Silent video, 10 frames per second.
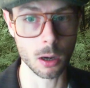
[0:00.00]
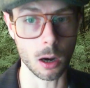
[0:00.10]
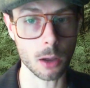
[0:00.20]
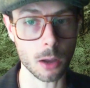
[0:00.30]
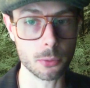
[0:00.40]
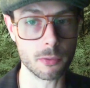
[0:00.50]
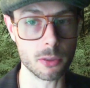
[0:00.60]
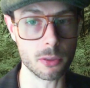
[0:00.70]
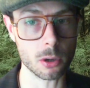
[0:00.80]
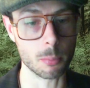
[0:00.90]
author of the
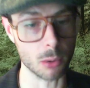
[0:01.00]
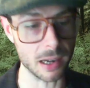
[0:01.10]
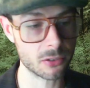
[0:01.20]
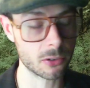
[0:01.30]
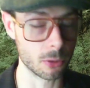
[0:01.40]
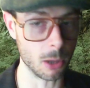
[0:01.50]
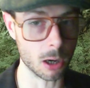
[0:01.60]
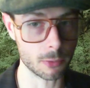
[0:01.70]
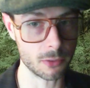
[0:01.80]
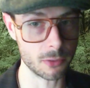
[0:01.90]
book Breast
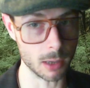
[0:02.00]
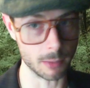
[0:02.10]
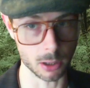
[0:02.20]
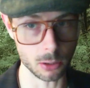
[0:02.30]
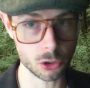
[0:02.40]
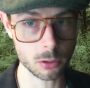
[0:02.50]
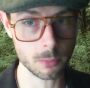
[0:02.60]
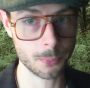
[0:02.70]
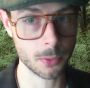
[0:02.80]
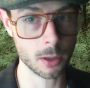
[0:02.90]
Thermography Revolution,